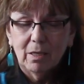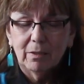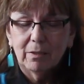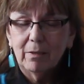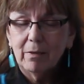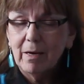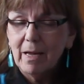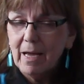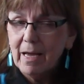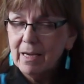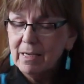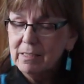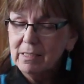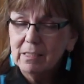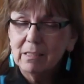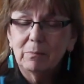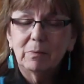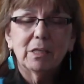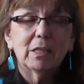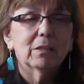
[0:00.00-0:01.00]
There has
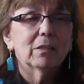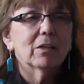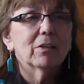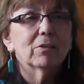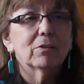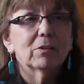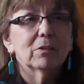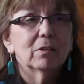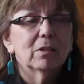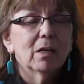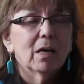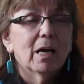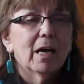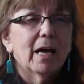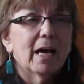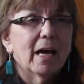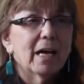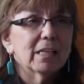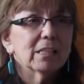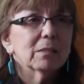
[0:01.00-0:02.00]
to be another
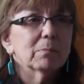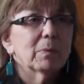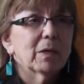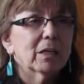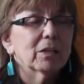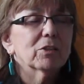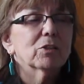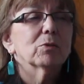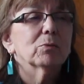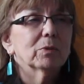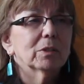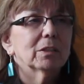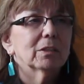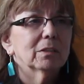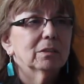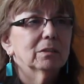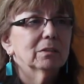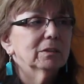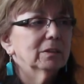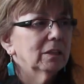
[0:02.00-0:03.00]
aspect to it,